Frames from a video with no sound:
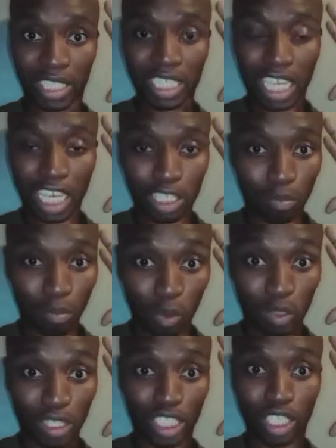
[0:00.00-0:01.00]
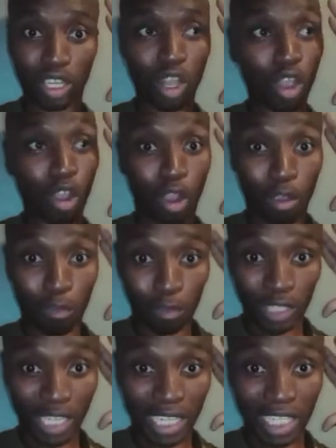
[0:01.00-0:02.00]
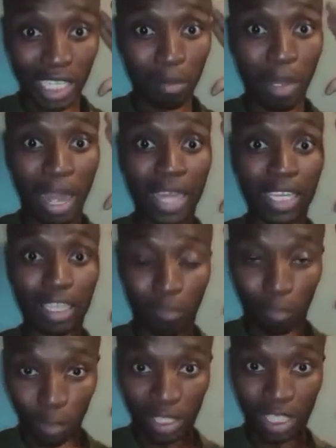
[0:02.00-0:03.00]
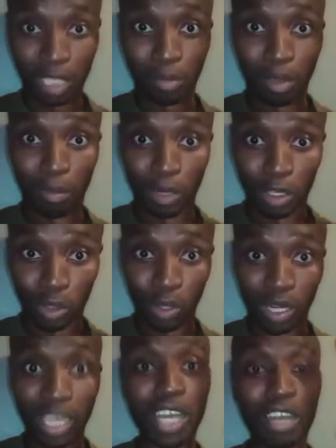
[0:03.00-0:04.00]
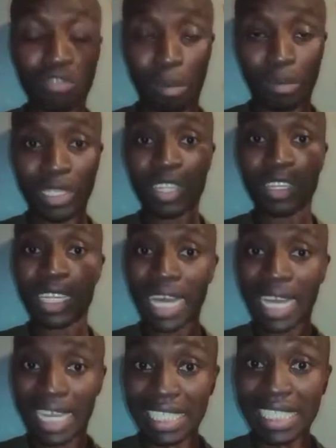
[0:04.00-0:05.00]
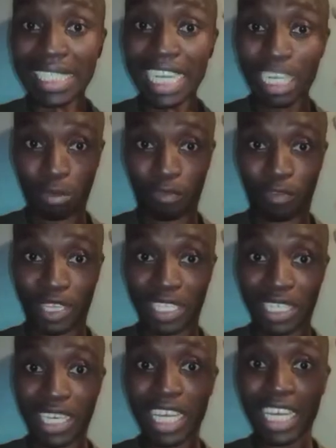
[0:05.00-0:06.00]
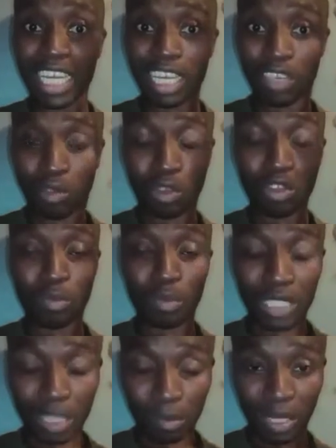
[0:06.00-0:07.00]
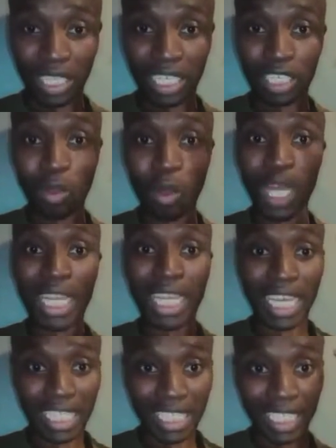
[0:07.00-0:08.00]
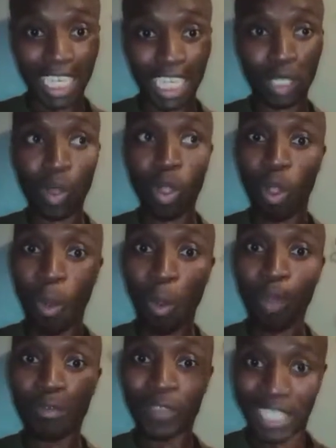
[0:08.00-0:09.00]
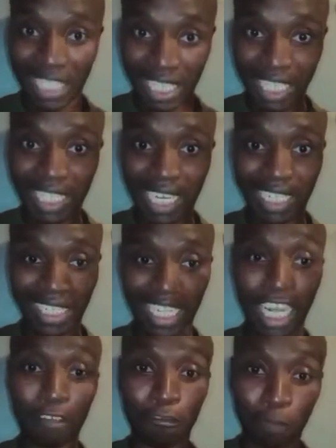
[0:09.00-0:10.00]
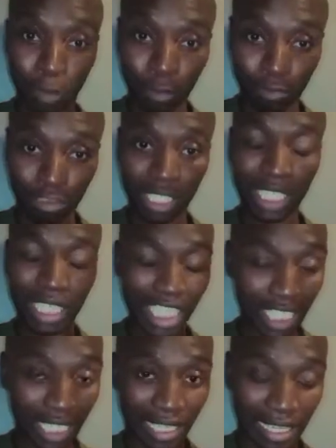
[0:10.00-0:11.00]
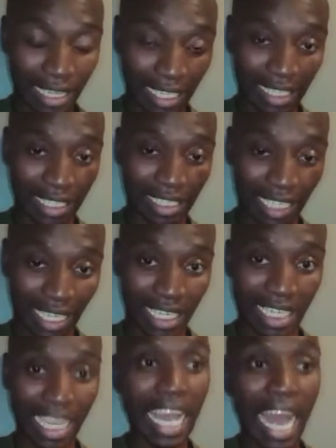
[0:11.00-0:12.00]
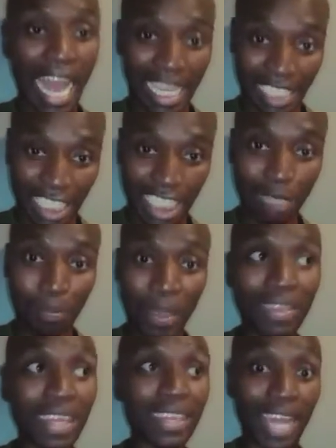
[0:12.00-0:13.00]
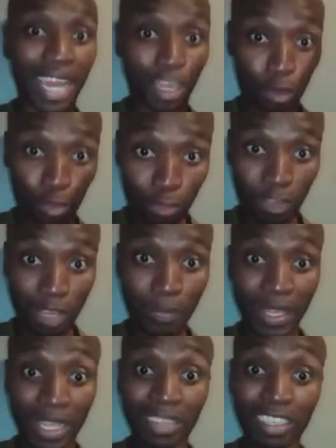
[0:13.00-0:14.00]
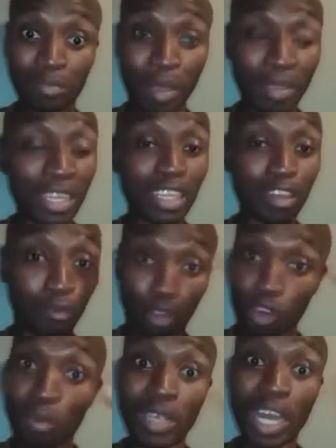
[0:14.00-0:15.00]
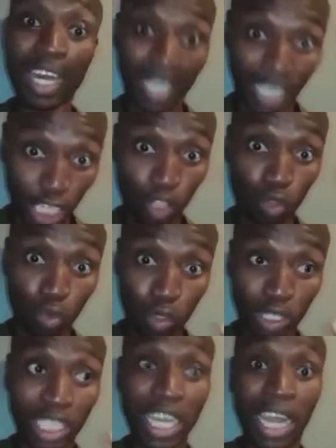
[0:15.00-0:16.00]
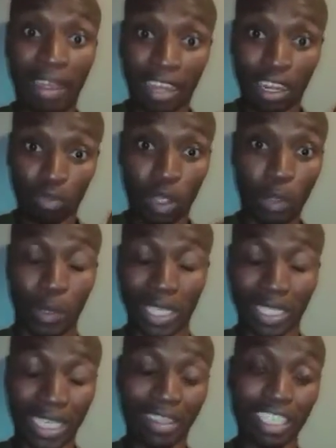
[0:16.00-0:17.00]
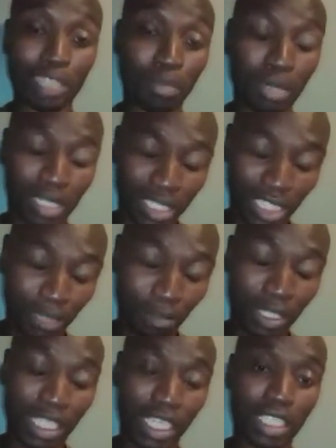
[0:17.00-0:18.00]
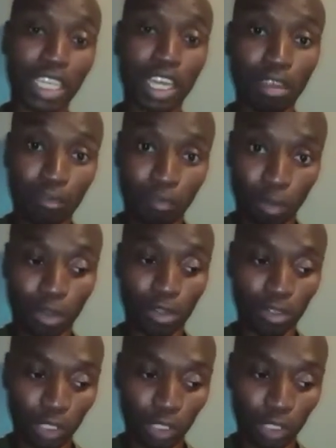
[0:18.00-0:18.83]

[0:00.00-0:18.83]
this explosion of the demand for Zimbabwean dollar. So I'm saying the extent of it is going to be dependent on the extent of the traders that are involved in this trade. I suspect that there are a lot of them, and I suspect that the volumes are really huge. That is why we are seeing this precipitous fall